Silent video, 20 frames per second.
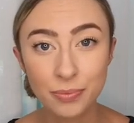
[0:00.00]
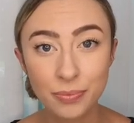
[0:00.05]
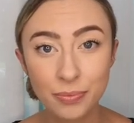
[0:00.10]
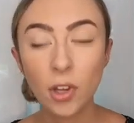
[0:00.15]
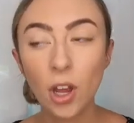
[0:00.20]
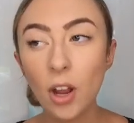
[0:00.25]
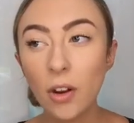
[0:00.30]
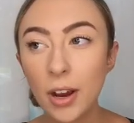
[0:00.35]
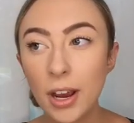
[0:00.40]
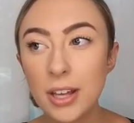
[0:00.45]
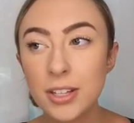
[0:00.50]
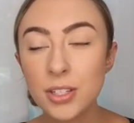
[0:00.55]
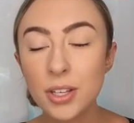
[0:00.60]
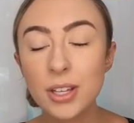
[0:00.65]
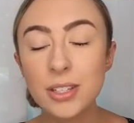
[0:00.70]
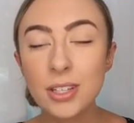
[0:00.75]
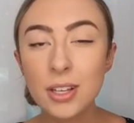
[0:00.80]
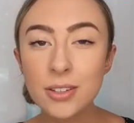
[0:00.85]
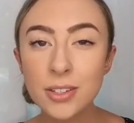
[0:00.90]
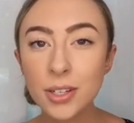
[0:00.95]
Alright, so that
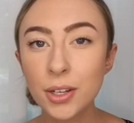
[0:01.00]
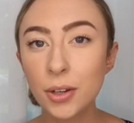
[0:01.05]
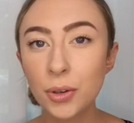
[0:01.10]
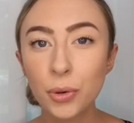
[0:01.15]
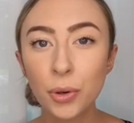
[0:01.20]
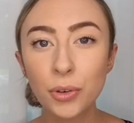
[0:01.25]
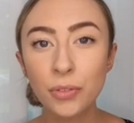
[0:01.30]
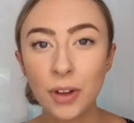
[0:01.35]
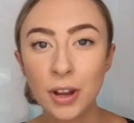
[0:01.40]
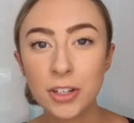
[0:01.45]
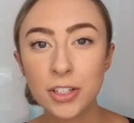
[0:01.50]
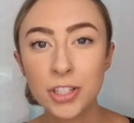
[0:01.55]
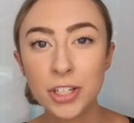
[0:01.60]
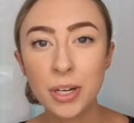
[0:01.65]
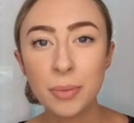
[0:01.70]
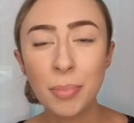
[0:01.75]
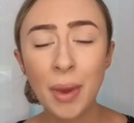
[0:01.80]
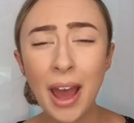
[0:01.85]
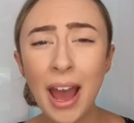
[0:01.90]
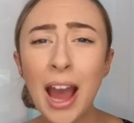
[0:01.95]
sounds like a cool function,
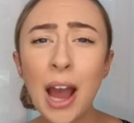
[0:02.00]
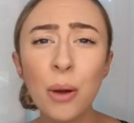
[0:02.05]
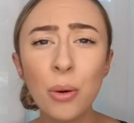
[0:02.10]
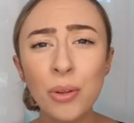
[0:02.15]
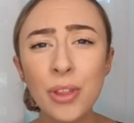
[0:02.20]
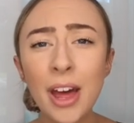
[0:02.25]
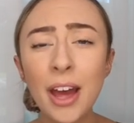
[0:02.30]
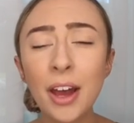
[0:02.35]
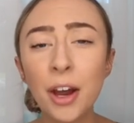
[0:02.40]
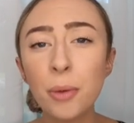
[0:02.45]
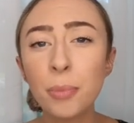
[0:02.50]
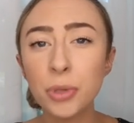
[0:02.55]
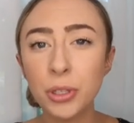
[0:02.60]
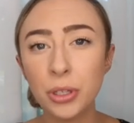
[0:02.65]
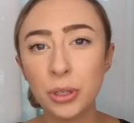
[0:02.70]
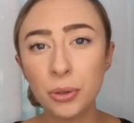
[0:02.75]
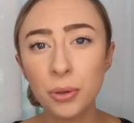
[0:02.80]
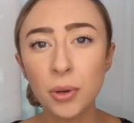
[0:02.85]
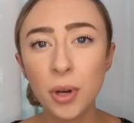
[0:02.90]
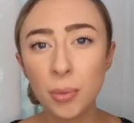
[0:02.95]
but how will that help
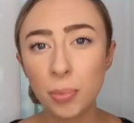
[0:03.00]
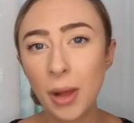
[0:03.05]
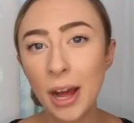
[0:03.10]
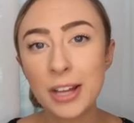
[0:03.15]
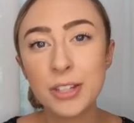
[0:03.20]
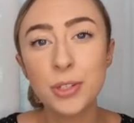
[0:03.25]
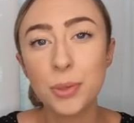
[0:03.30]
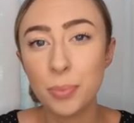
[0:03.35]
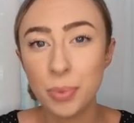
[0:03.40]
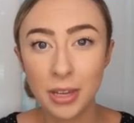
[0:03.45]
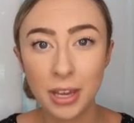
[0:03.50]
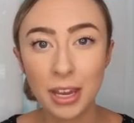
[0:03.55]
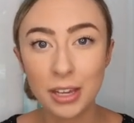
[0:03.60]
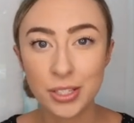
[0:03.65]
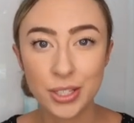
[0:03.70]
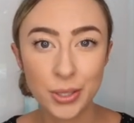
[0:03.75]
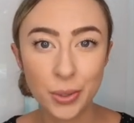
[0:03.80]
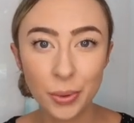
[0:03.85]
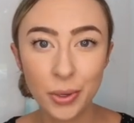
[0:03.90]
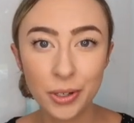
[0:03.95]
you apply to PA
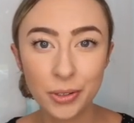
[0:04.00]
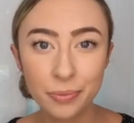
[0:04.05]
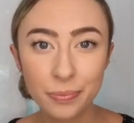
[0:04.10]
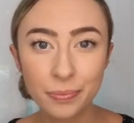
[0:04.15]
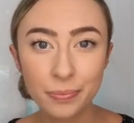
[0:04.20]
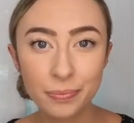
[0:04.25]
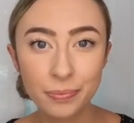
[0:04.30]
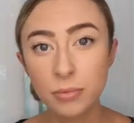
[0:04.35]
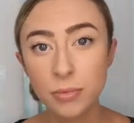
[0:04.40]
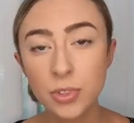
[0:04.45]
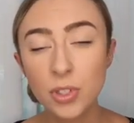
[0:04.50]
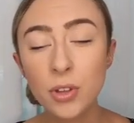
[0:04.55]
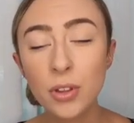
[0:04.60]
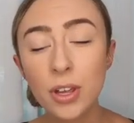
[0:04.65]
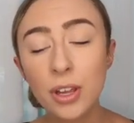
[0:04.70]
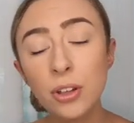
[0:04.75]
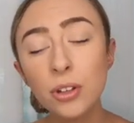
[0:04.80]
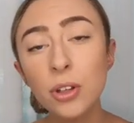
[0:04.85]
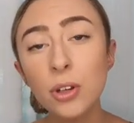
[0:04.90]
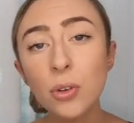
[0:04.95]
school? So the
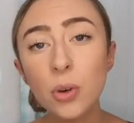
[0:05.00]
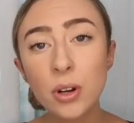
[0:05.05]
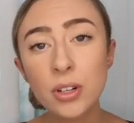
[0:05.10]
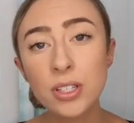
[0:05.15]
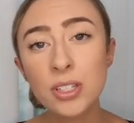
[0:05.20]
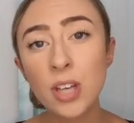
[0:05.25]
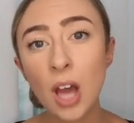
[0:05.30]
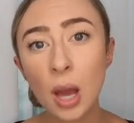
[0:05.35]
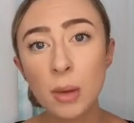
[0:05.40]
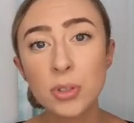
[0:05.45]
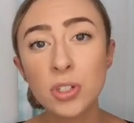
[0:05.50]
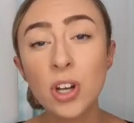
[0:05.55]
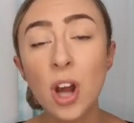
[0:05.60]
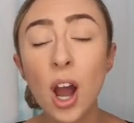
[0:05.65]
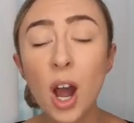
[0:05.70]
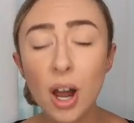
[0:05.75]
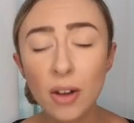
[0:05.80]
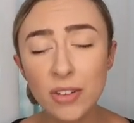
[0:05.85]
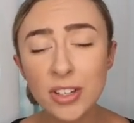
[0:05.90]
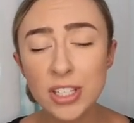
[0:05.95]
include courses option
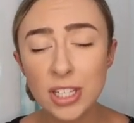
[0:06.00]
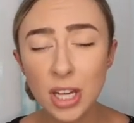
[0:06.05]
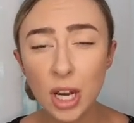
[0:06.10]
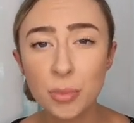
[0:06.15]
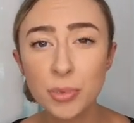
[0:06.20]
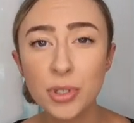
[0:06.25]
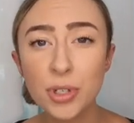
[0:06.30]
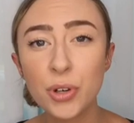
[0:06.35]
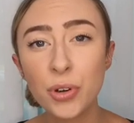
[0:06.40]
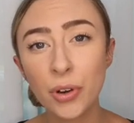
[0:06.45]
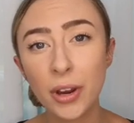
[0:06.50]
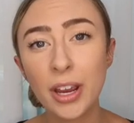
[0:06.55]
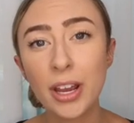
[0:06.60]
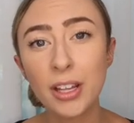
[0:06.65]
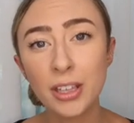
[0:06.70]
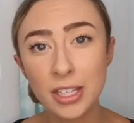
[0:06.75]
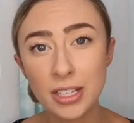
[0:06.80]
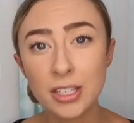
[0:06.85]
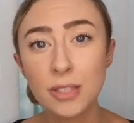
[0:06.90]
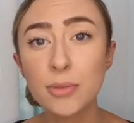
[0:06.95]
obviously helps you create a
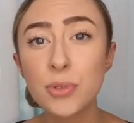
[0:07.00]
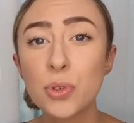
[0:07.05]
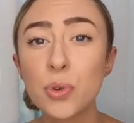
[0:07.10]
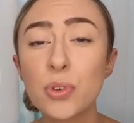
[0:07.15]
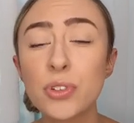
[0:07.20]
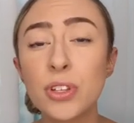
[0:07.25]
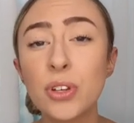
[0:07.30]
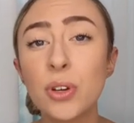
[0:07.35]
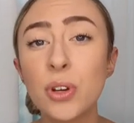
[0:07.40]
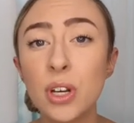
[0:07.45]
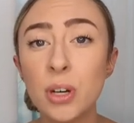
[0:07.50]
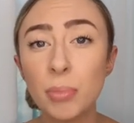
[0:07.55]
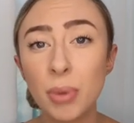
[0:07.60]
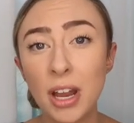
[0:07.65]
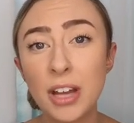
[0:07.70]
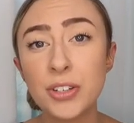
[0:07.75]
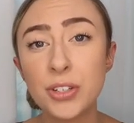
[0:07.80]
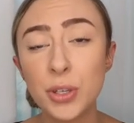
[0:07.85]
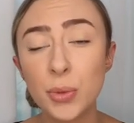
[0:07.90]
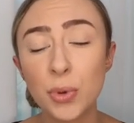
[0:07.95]
list of schools that you can apply
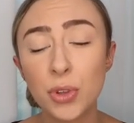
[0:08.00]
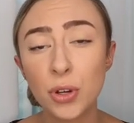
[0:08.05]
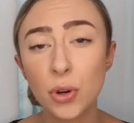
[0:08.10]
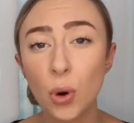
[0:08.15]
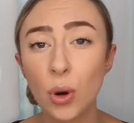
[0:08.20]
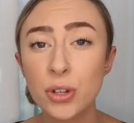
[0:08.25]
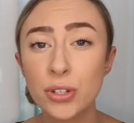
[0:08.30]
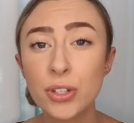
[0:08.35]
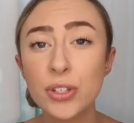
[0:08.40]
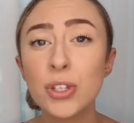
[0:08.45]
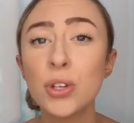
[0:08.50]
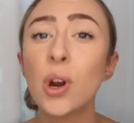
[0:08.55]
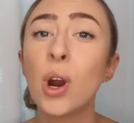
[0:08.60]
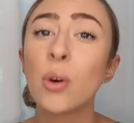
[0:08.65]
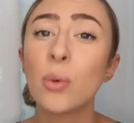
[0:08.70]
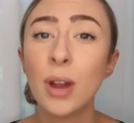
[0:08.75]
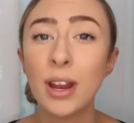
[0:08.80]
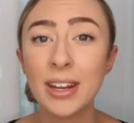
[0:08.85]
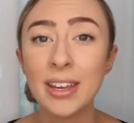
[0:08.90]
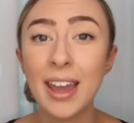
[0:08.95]
to with the courses you
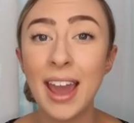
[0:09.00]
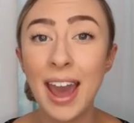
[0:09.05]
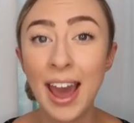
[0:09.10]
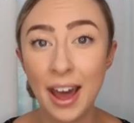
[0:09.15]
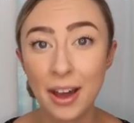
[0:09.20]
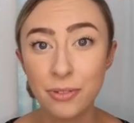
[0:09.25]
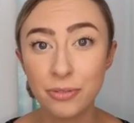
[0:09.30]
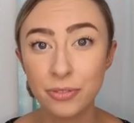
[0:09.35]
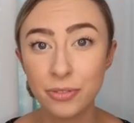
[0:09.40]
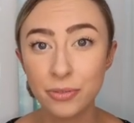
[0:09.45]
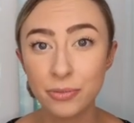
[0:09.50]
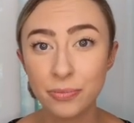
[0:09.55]
already have.